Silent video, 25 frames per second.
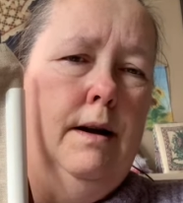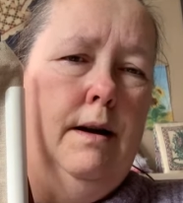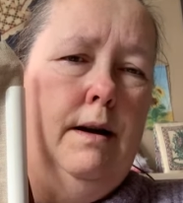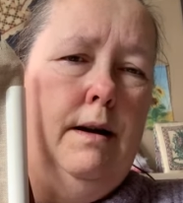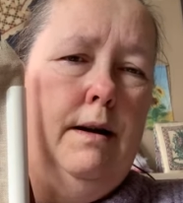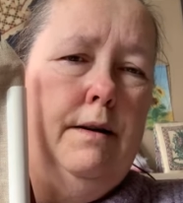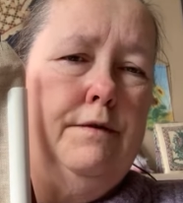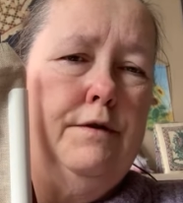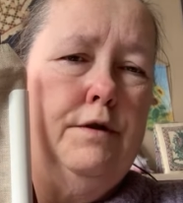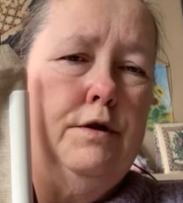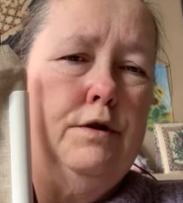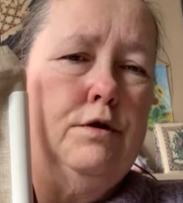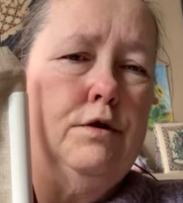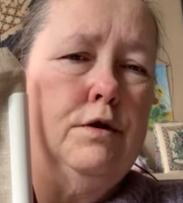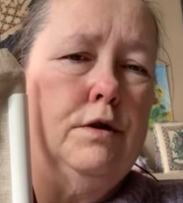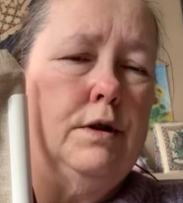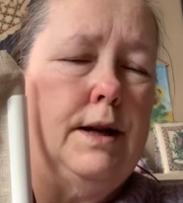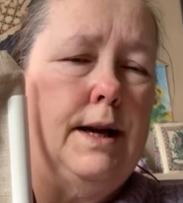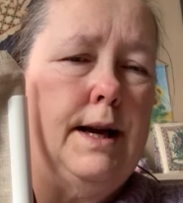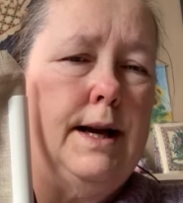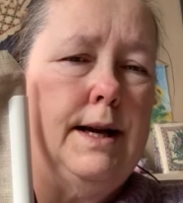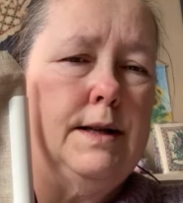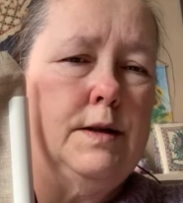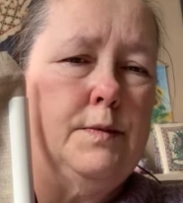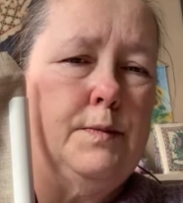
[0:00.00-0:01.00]
I've not done the
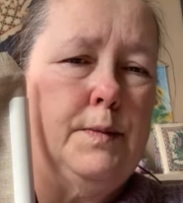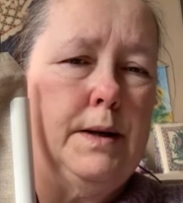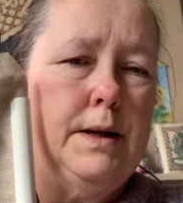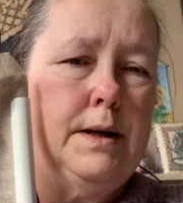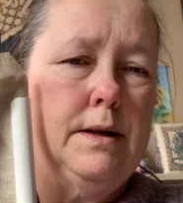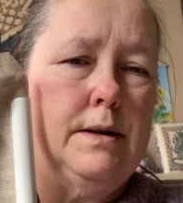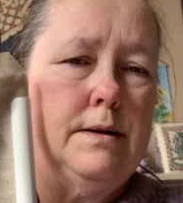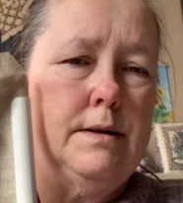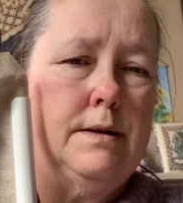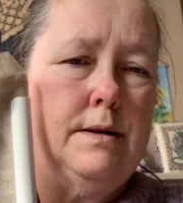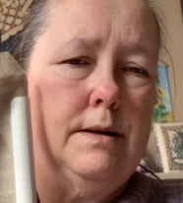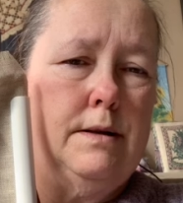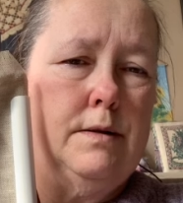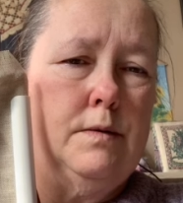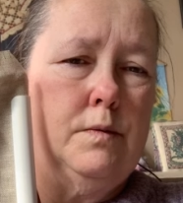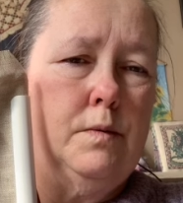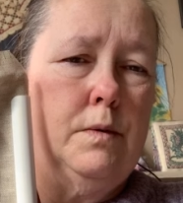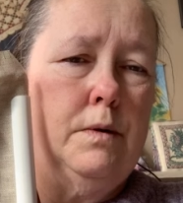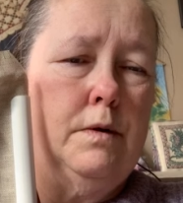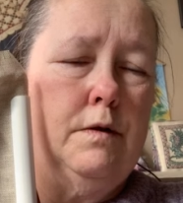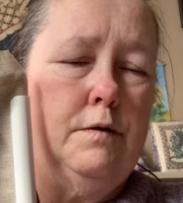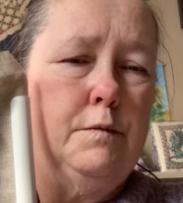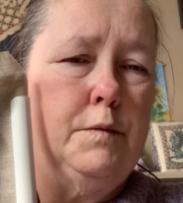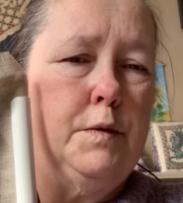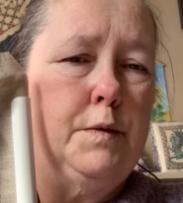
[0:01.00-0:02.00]
S because that's
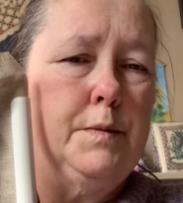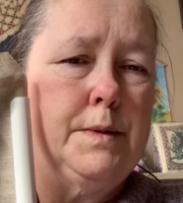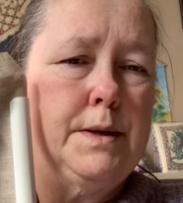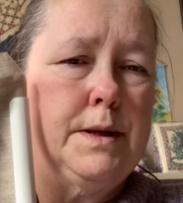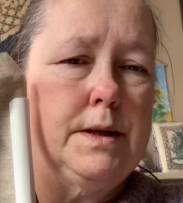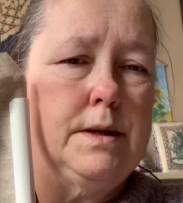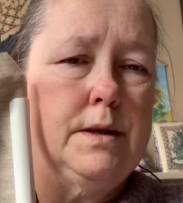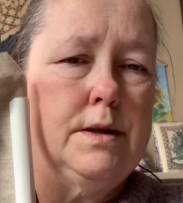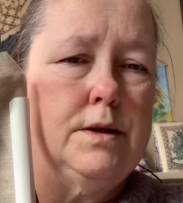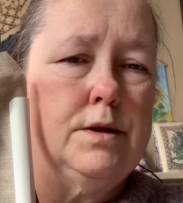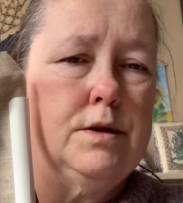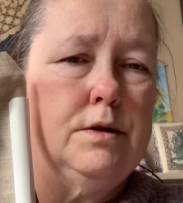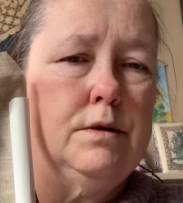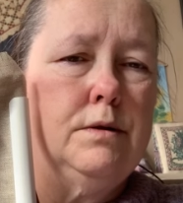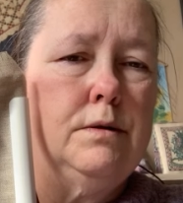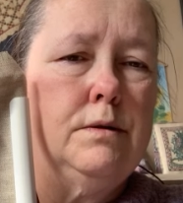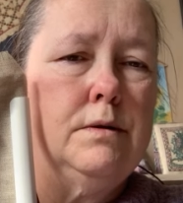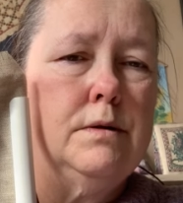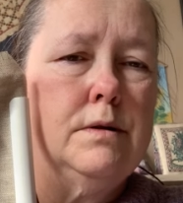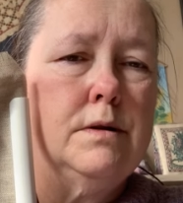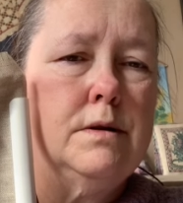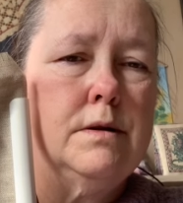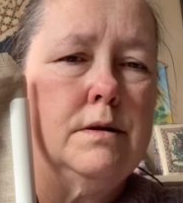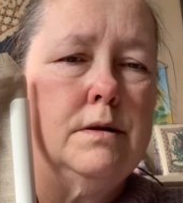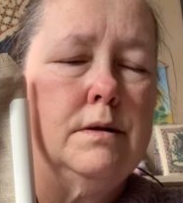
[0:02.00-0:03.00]
one of Mum's
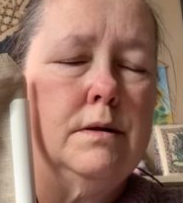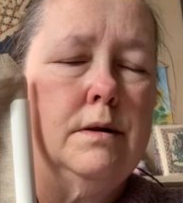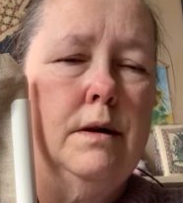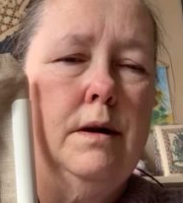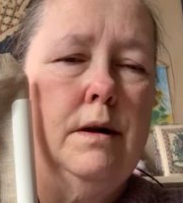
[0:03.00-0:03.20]
initials.